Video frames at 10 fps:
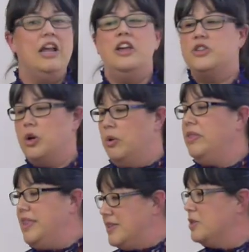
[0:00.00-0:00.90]
So
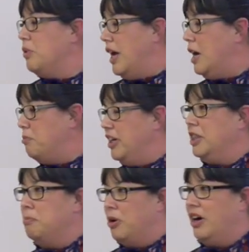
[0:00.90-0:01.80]
this is why I bring
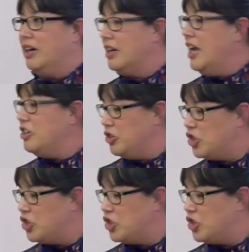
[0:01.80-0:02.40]
the bark to